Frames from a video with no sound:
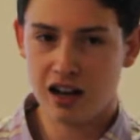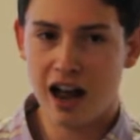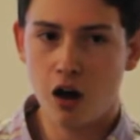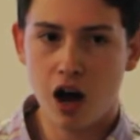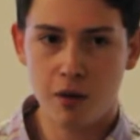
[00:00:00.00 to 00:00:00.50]
into
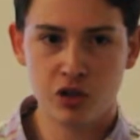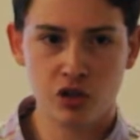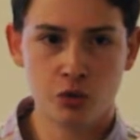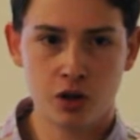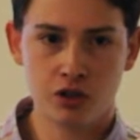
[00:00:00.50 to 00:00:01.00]
how
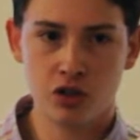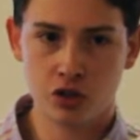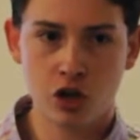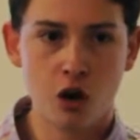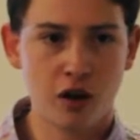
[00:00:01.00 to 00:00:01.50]
options work, to
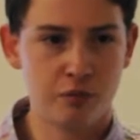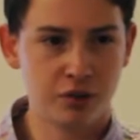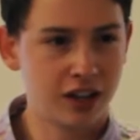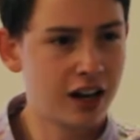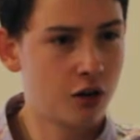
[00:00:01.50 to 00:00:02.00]
just go and
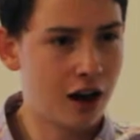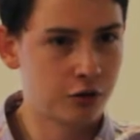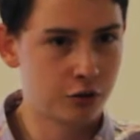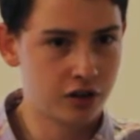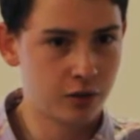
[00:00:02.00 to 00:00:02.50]
play
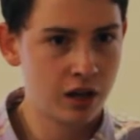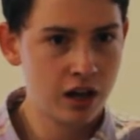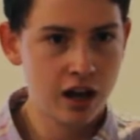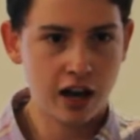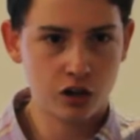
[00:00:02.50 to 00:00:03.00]
around with them
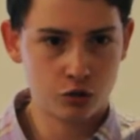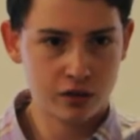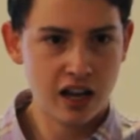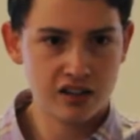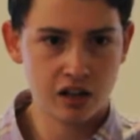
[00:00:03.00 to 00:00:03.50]
and
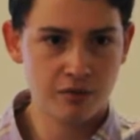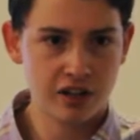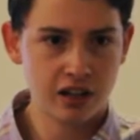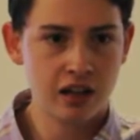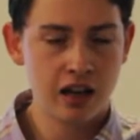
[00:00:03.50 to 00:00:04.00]
create
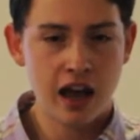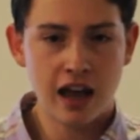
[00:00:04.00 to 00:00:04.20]
something,